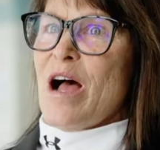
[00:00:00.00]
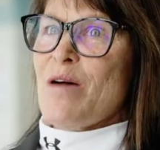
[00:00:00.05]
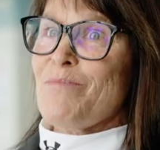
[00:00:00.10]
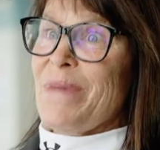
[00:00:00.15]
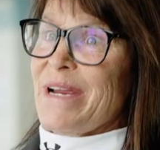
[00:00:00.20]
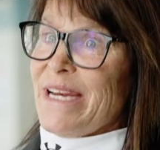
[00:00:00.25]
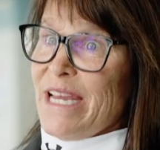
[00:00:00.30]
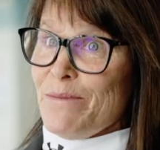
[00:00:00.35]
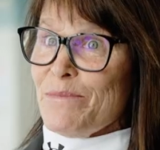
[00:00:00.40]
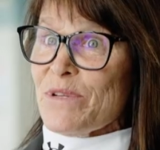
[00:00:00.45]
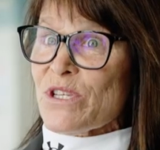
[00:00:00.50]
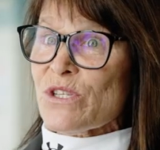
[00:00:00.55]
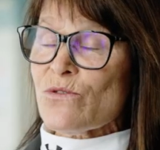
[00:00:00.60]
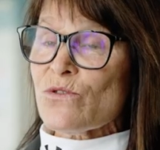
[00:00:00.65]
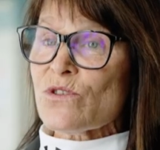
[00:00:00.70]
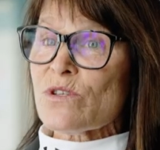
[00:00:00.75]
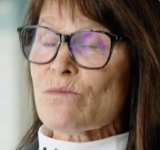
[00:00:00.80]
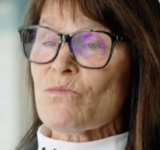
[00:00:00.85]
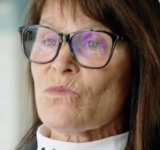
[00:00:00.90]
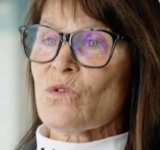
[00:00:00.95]
My name is
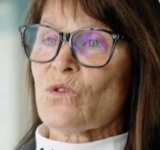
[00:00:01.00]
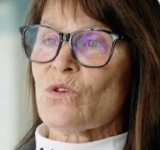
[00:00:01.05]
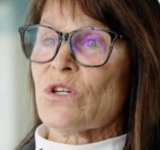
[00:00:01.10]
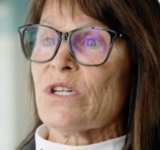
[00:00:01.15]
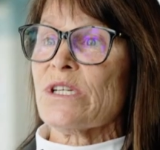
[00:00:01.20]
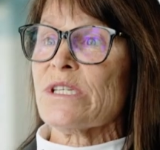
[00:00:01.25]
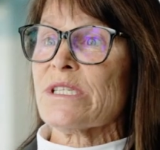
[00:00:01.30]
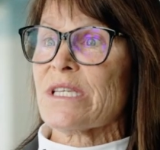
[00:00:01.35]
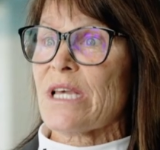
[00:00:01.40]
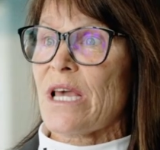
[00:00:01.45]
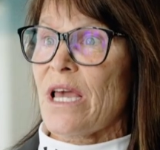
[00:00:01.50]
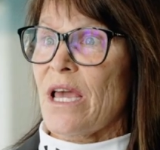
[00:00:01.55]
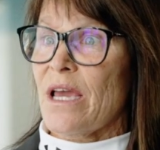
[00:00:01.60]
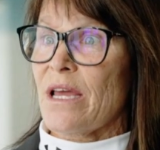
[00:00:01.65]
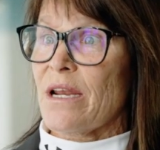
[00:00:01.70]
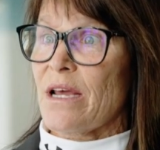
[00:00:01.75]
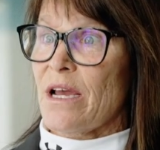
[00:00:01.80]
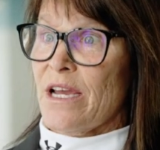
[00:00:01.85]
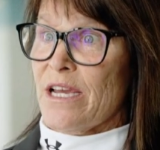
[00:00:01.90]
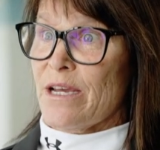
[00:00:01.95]
Susan Morris
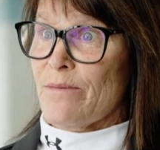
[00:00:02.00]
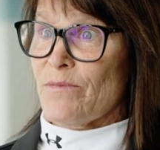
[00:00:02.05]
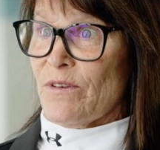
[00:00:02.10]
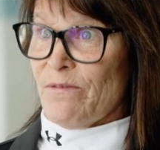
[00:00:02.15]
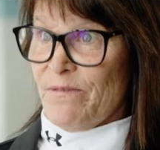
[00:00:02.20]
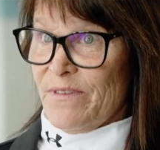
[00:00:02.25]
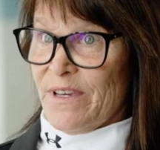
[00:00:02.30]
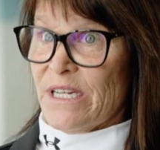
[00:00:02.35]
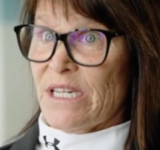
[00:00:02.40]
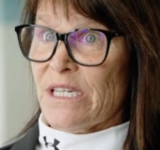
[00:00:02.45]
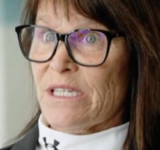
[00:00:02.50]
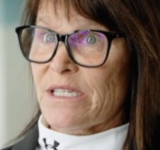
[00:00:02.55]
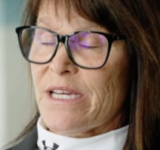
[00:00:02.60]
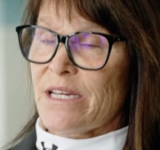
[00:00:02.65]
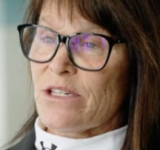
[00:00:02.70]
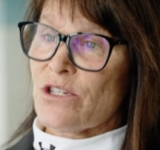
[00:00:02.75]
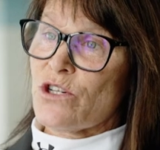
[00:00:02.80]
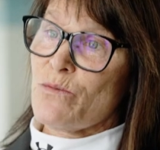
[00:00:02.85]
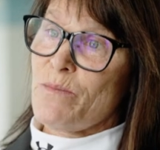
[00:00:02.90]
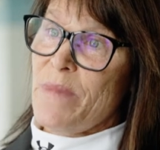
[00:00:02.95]
and I am the fitness
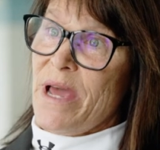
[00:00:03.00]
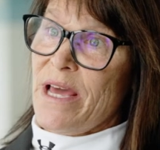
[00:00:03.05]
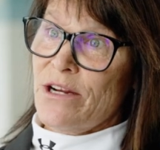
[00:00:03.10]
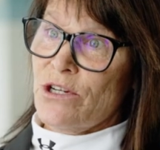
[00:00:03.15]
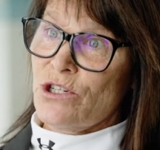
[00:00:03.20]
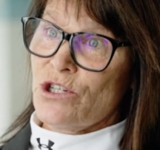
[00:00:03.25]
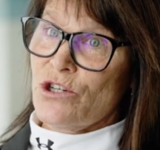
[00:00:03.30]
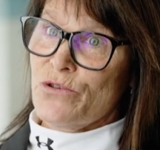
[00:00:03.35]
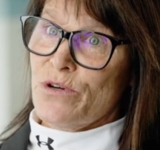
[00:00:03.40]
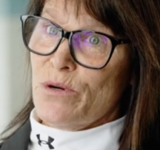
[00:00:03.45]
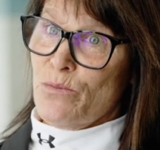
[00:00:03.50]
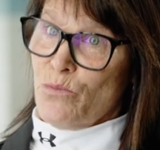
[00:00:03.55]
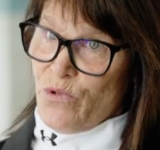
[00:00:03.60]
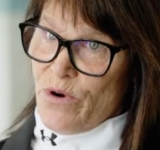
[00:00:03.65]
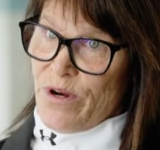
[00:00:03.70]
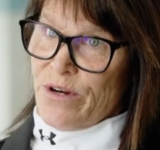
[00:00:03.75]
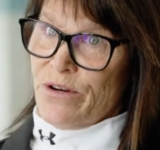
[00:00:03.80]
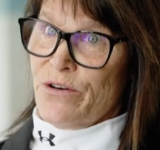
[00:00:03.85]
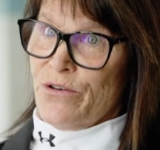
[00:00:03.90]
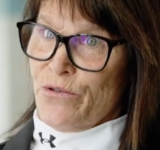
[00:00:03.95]
center manager
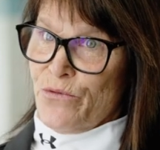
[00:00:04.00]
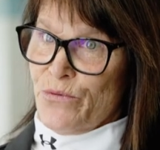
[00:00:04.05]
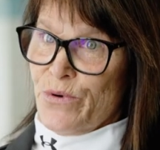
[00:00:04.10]
at Predator